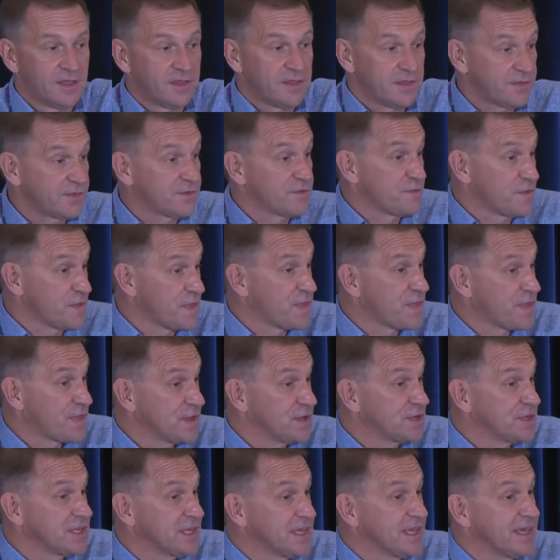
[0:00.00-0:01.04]
This is for the
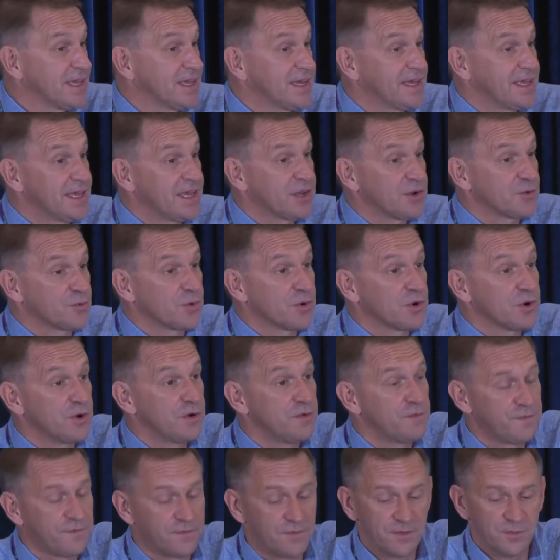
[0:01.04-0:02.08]
third year in a
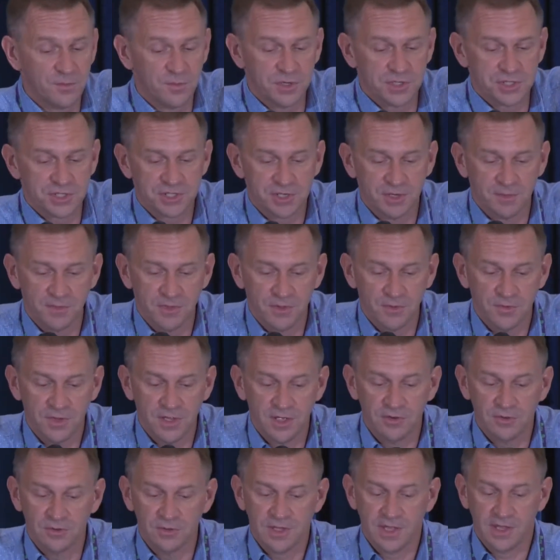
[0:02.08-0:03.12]
row for the workshop that we
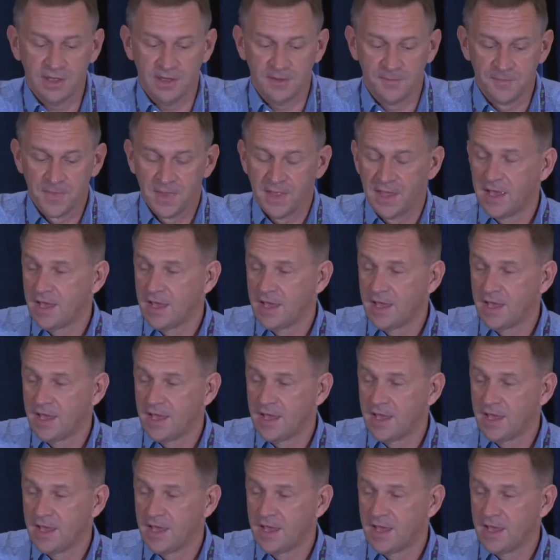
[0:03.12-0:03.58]
hold here.